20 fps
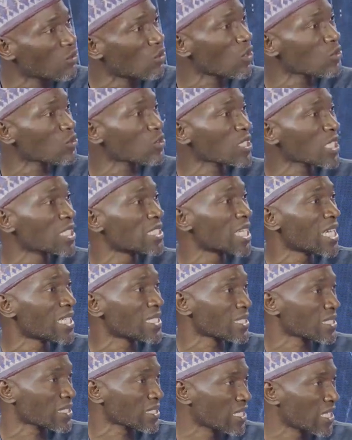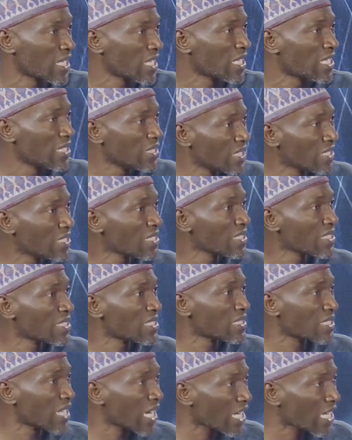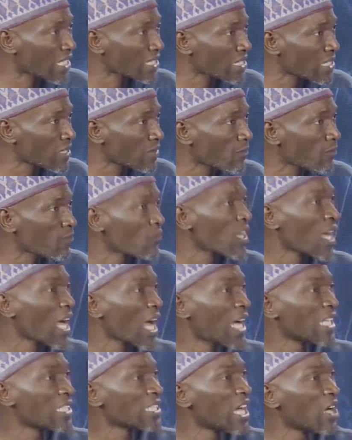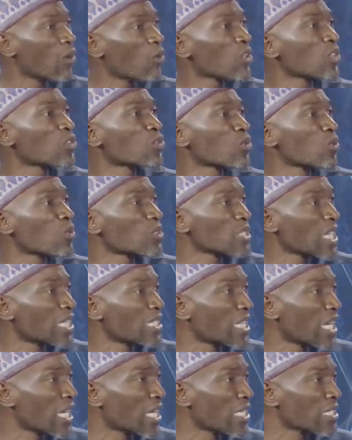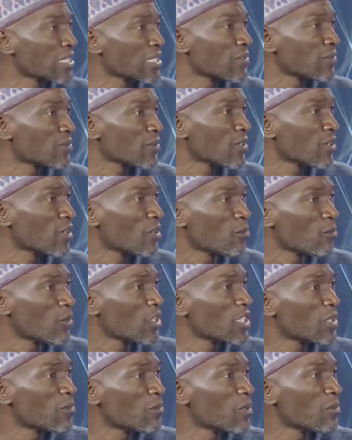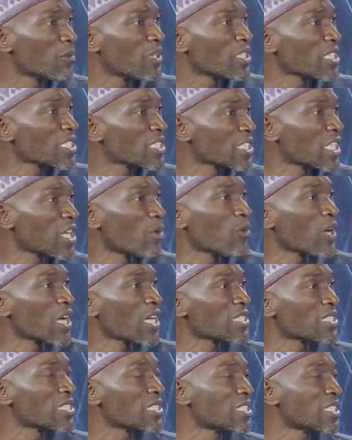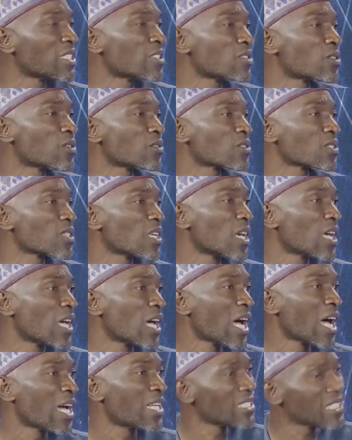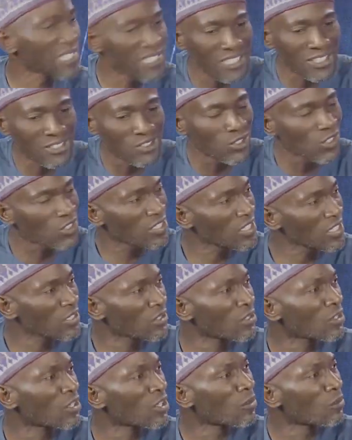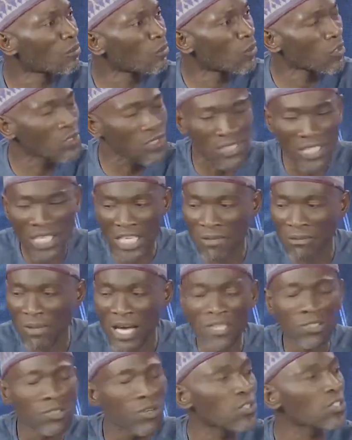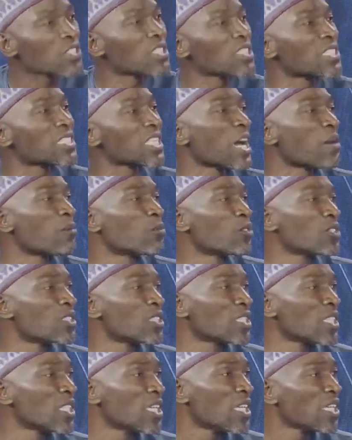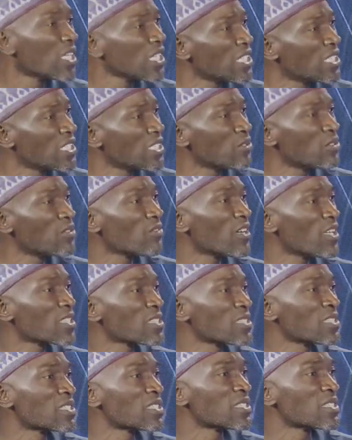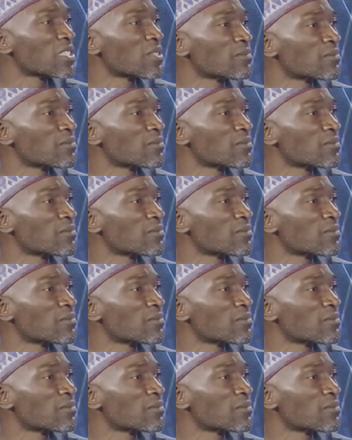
We also said, yes, this is the directive, and they are working towards that directive. But the implementation now, we can see the results. And this is nothing but aimed at causing disharmony in the university system.